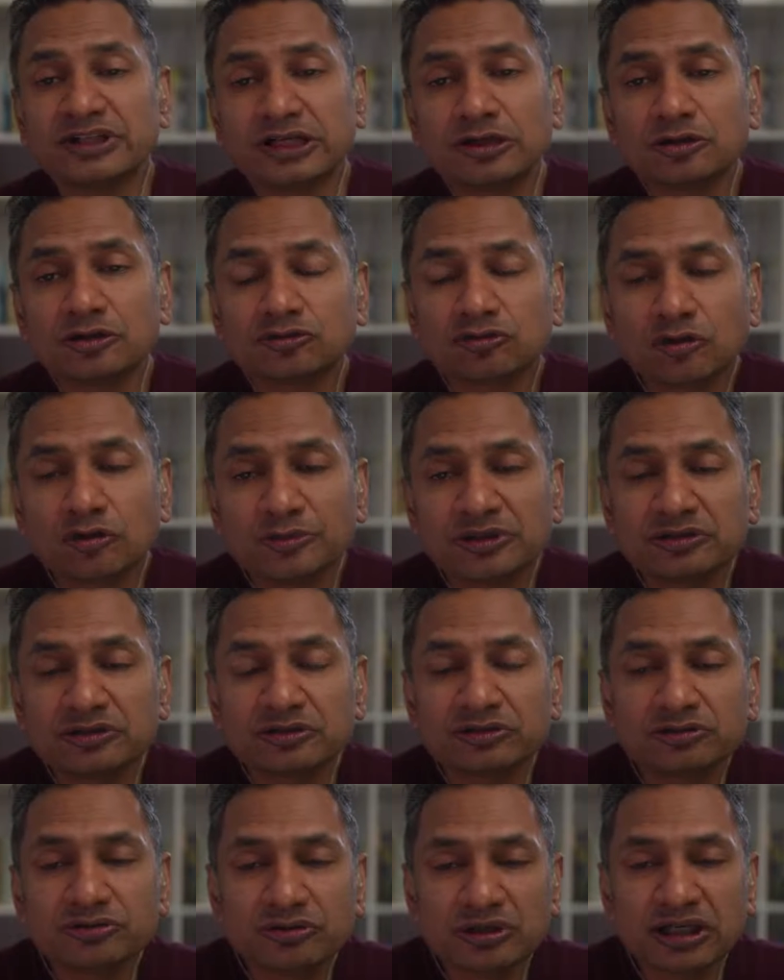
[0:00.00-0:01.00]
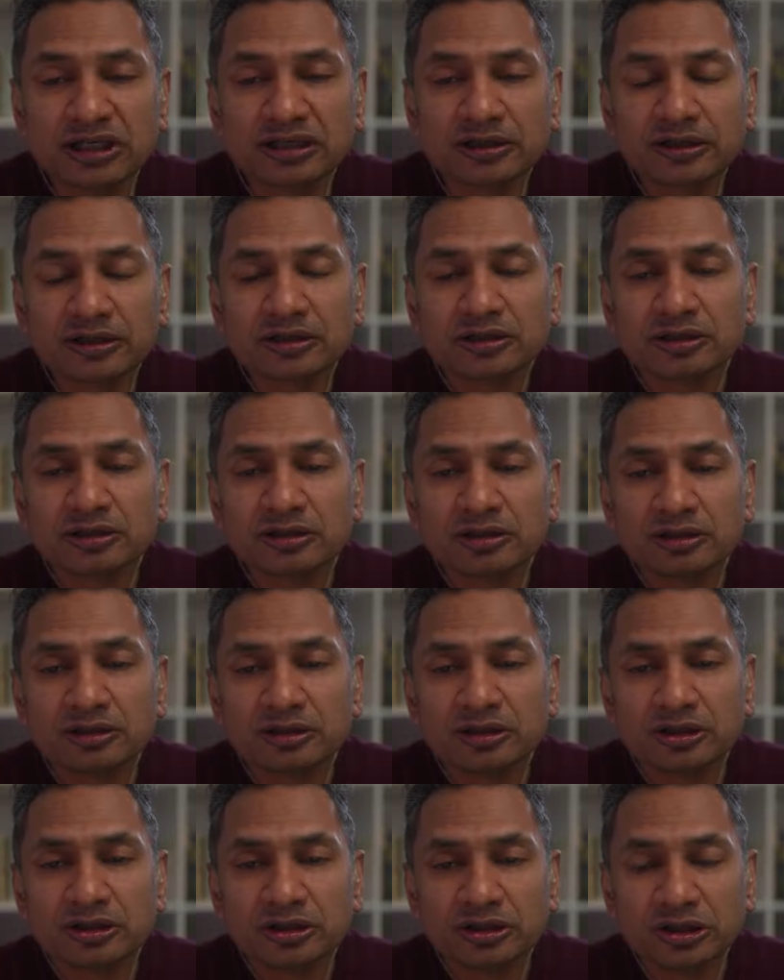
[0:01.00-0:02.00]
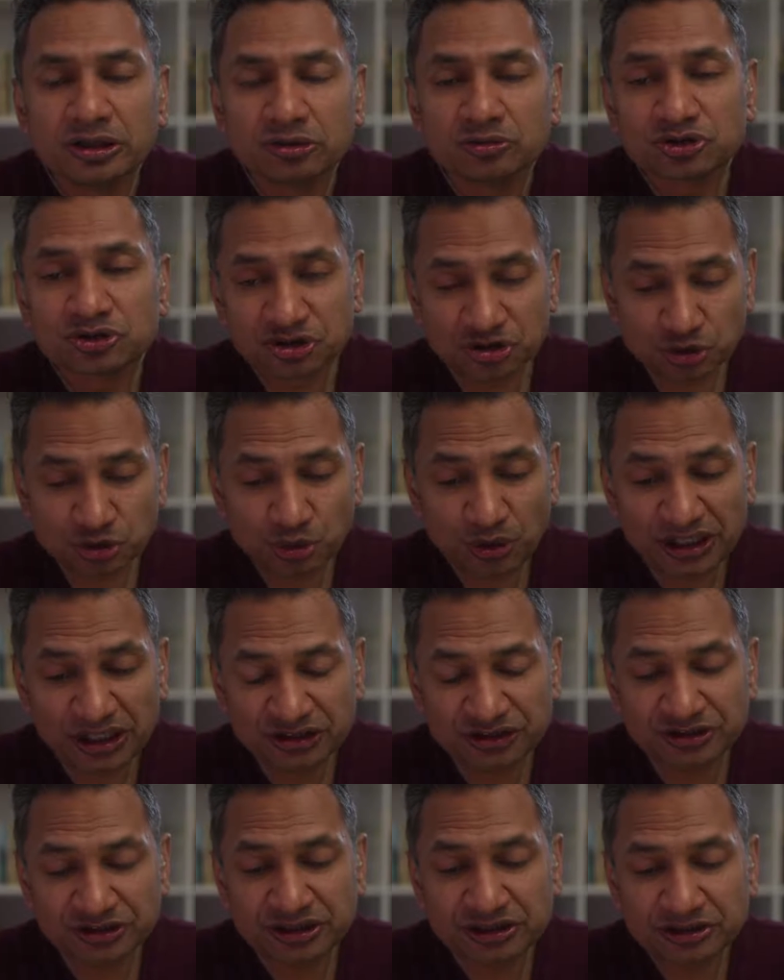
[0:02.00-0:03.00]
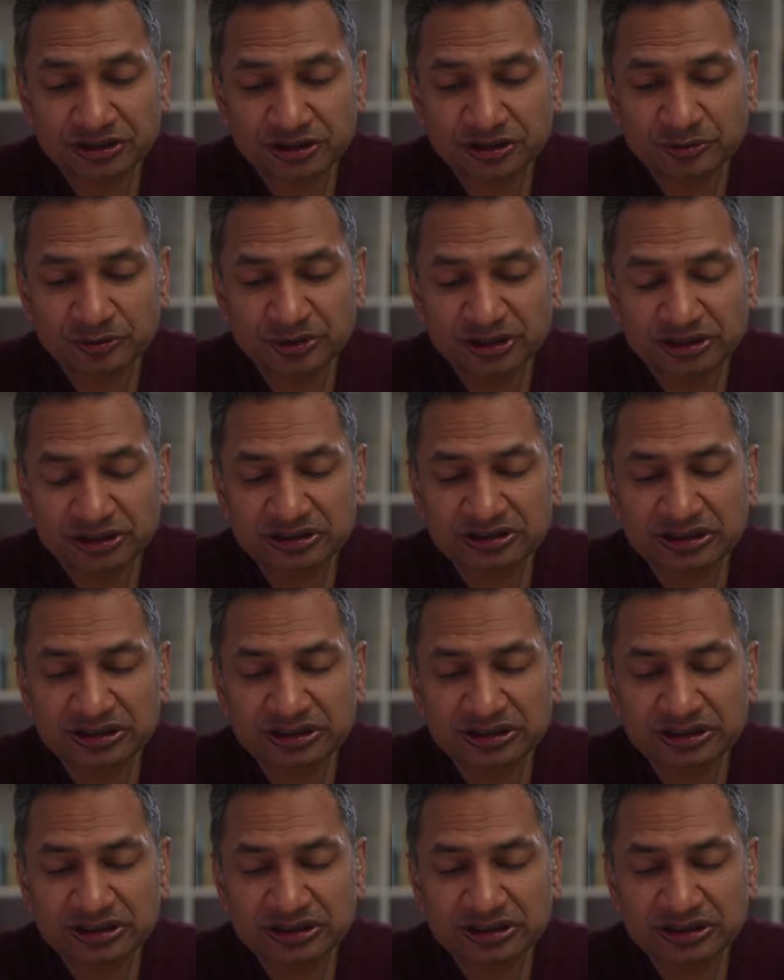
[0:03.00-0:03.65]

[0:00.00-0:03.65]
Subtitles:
old woman who was treasured in the community,